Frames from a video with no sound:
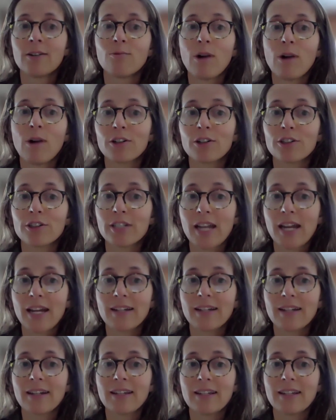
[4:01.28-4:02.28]
while
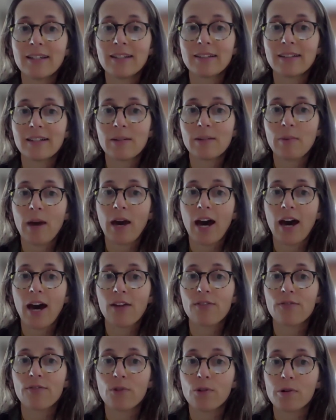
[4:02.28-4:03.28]
creating a healing path
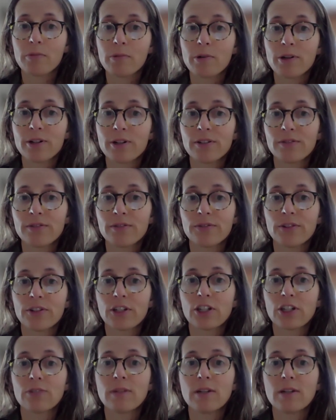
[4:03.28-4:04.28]
forward for the
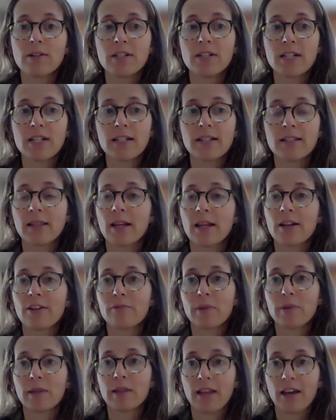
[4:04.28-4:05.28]
communities that
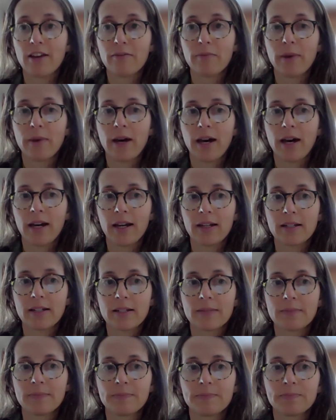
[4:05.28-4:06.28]
have been left behind.